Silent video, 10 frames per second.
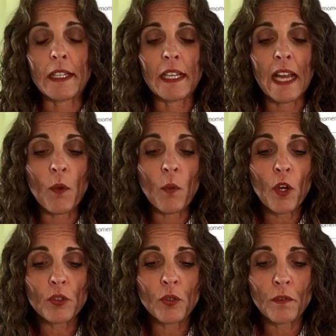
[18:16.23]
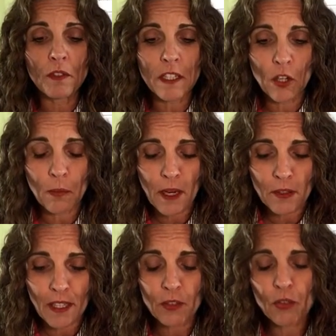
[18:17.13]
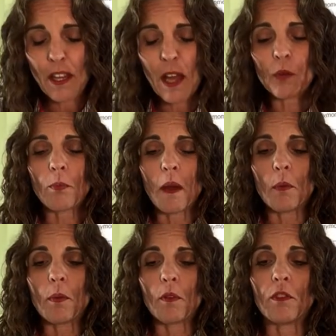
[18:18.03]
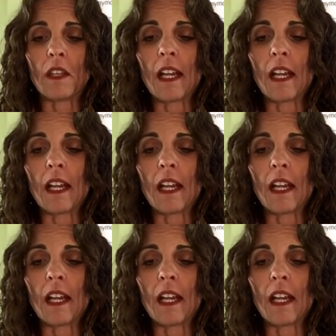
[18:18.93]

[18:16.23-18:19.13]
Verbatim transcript: And I will do a video about that. So that was my epiphany.